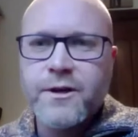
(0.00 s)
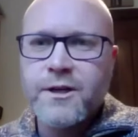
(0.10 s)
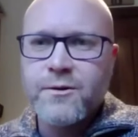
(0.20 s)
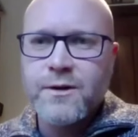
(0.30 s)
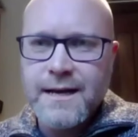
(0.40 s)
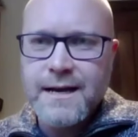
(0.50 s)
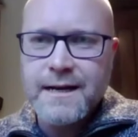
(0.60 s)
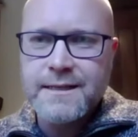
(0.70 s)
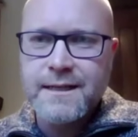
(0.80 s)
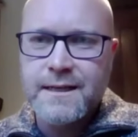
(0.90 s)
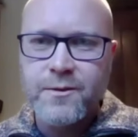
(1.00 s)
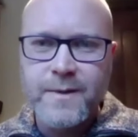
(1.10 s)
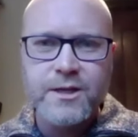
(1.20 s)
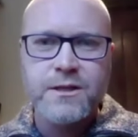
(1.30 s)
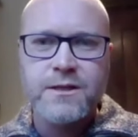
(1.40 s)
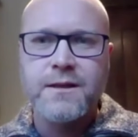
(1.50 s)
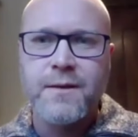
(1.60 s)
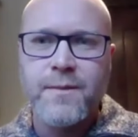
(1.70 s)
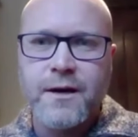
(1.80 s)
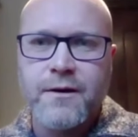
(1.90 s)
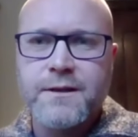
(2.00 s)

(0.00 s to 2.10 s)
you've got in your glass. And as we mentioned in the email,